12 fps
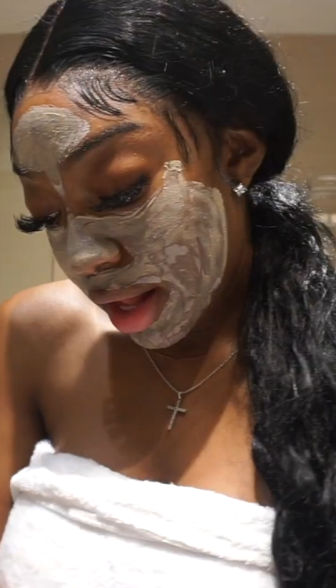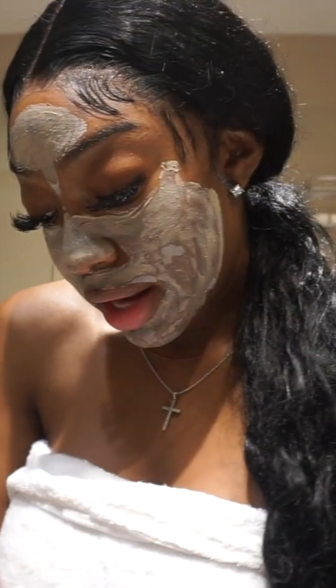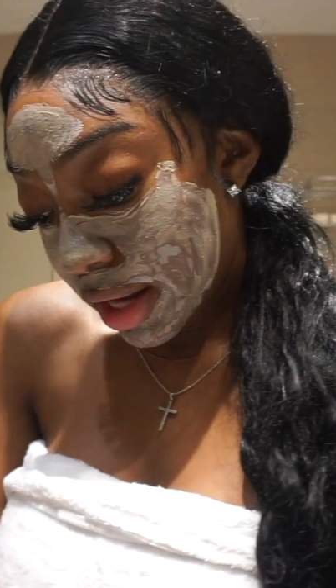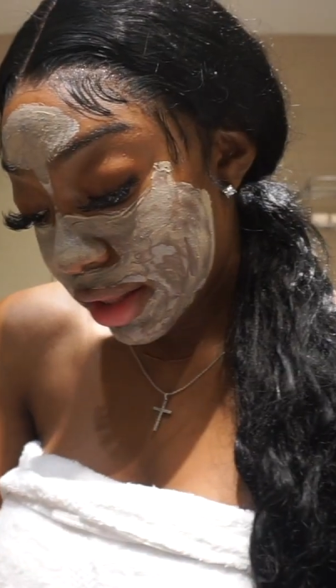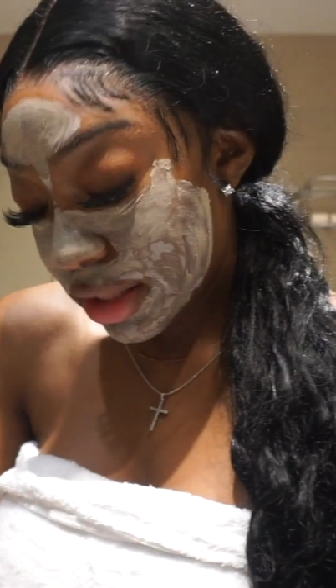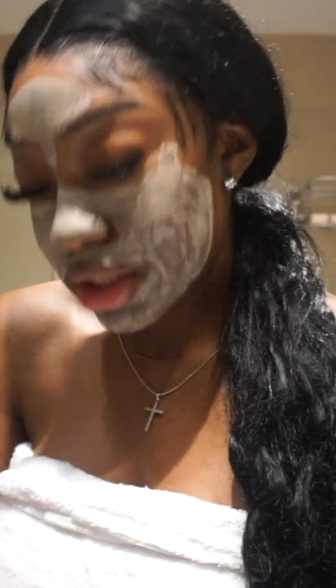
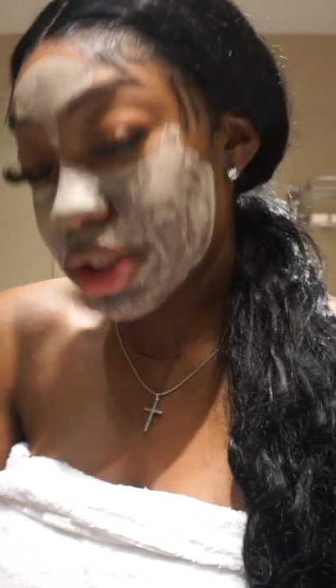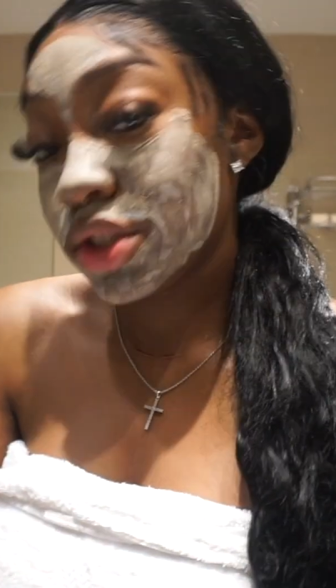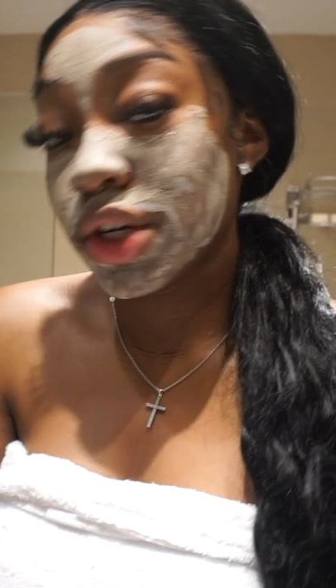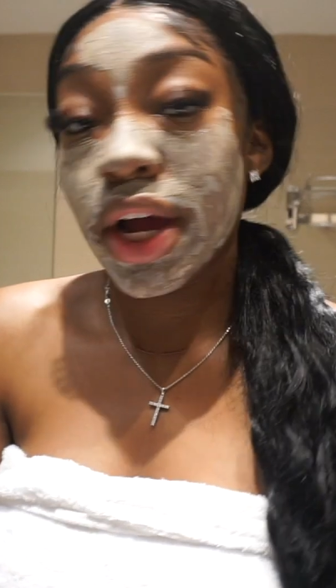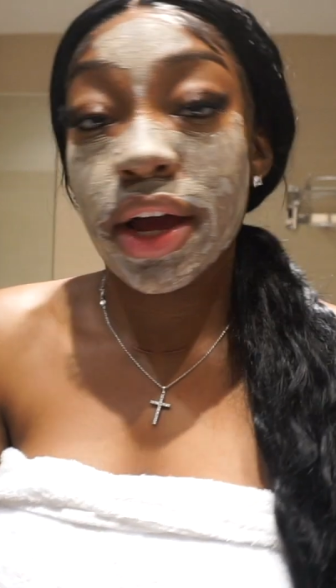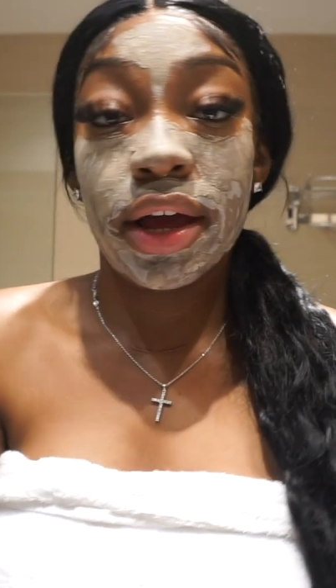Let this
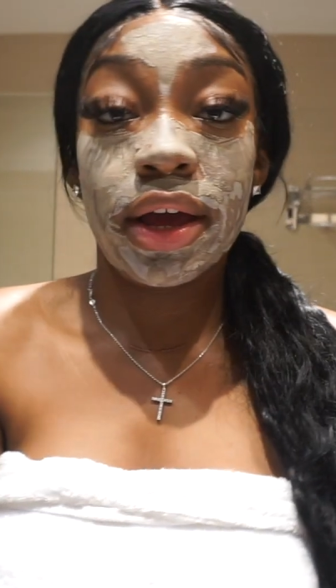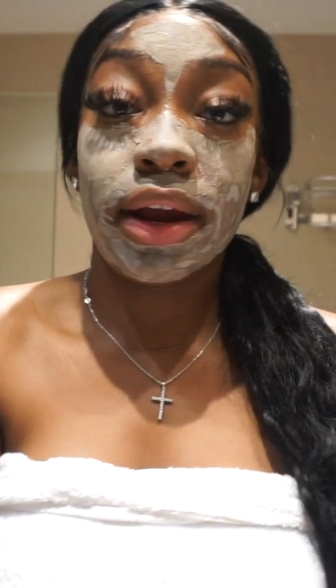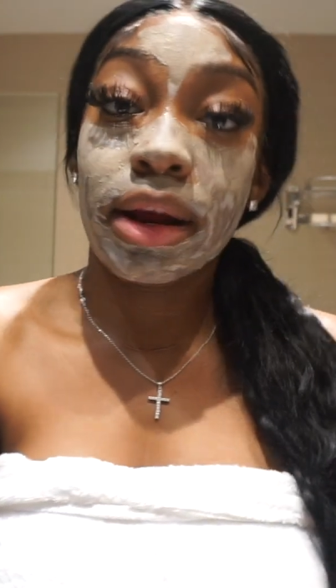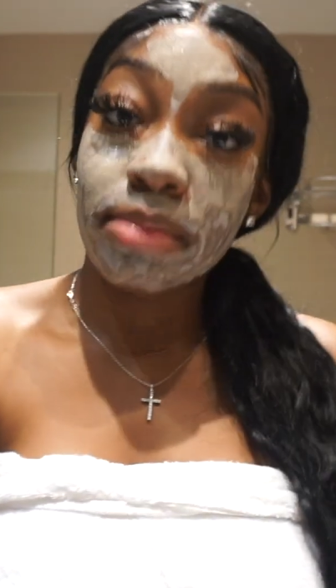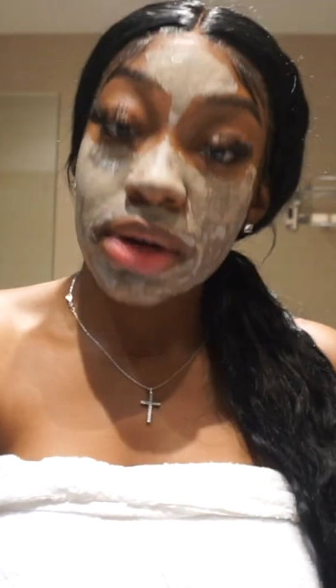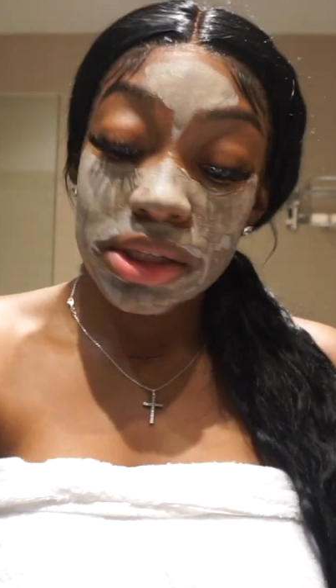dry, and
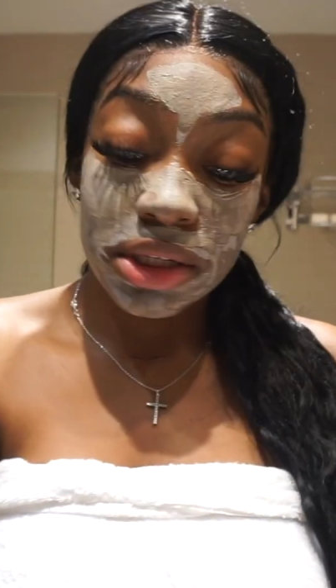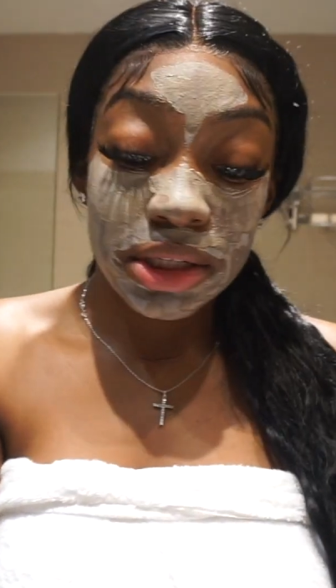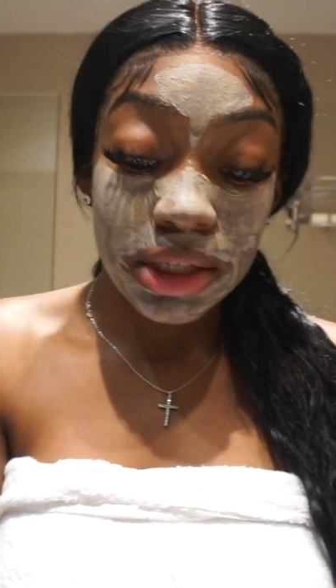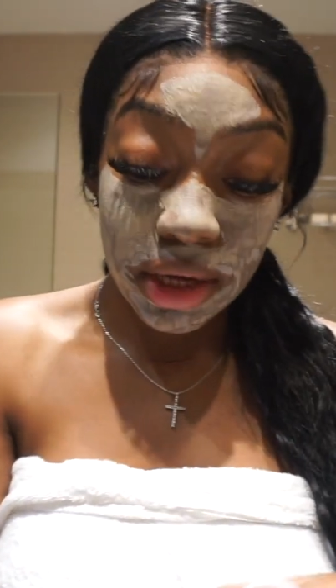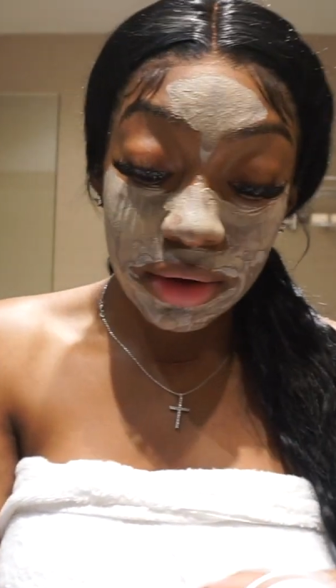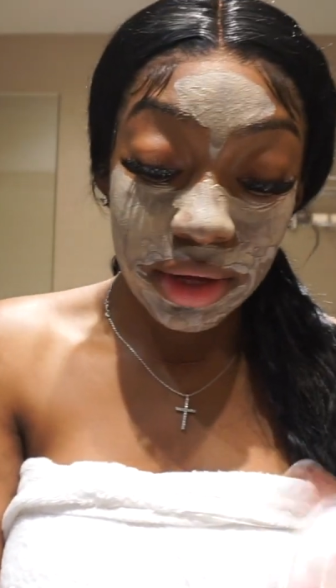I'm about to
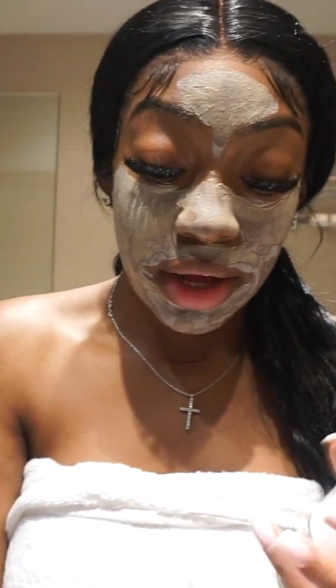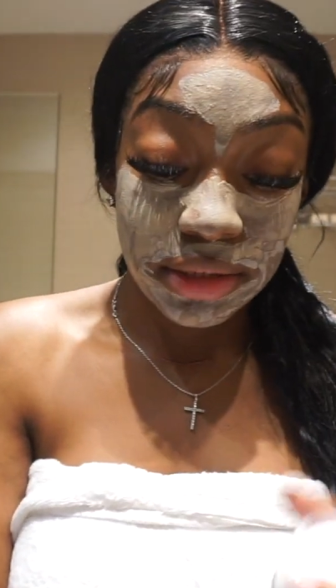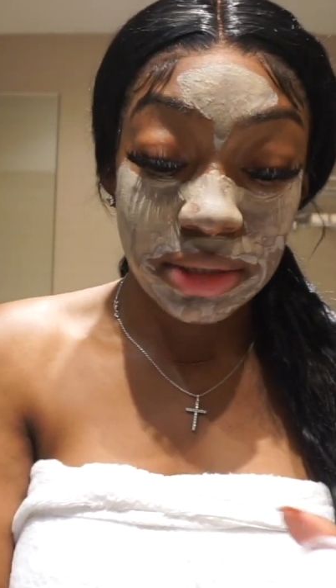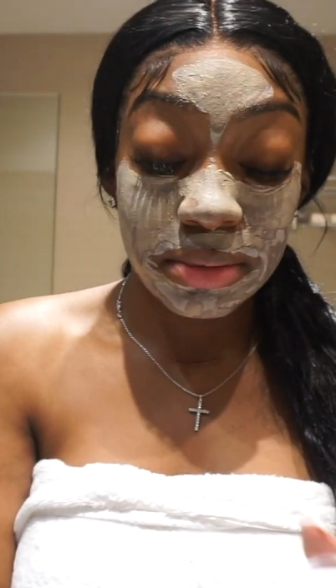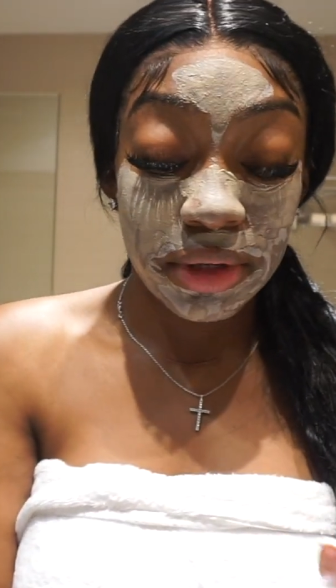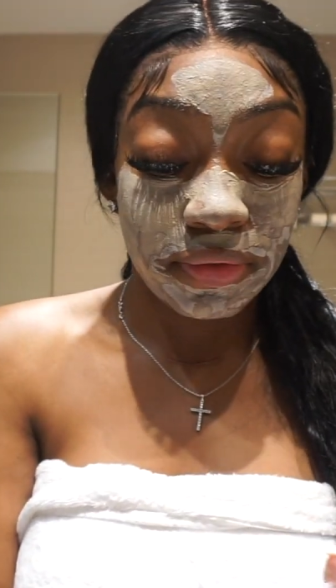tell y'all
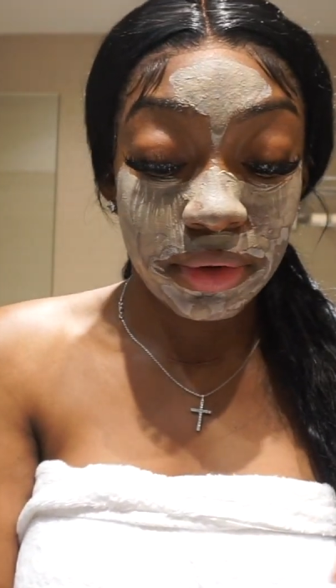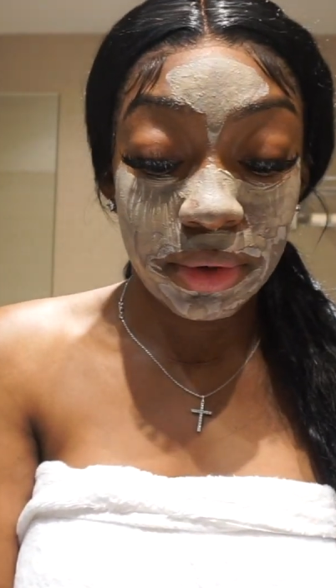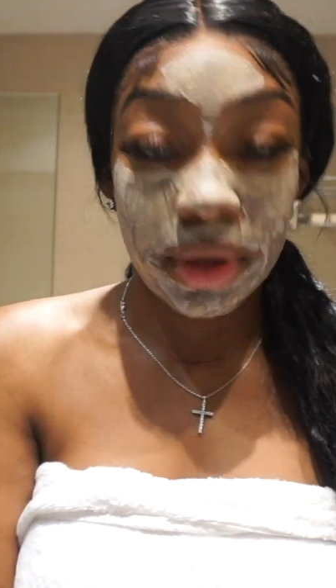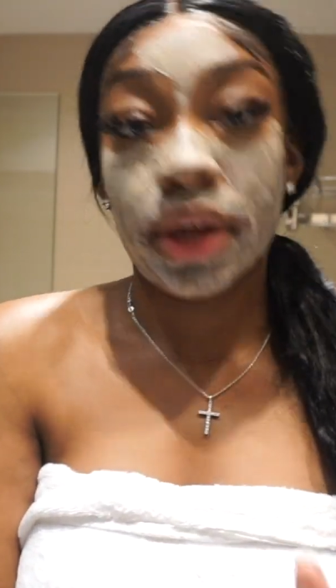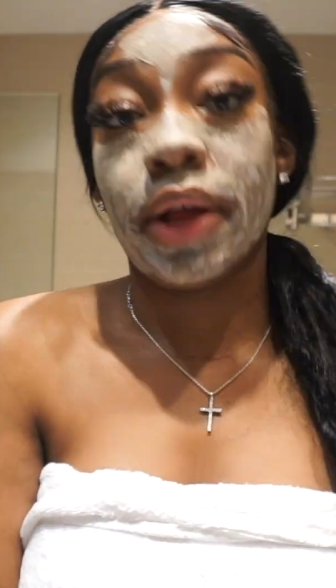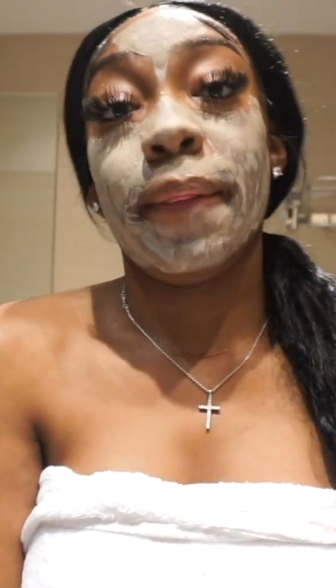something real
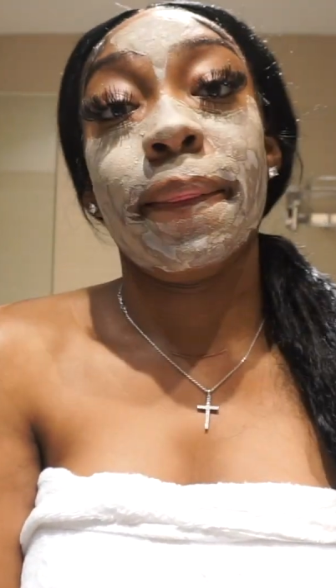quick.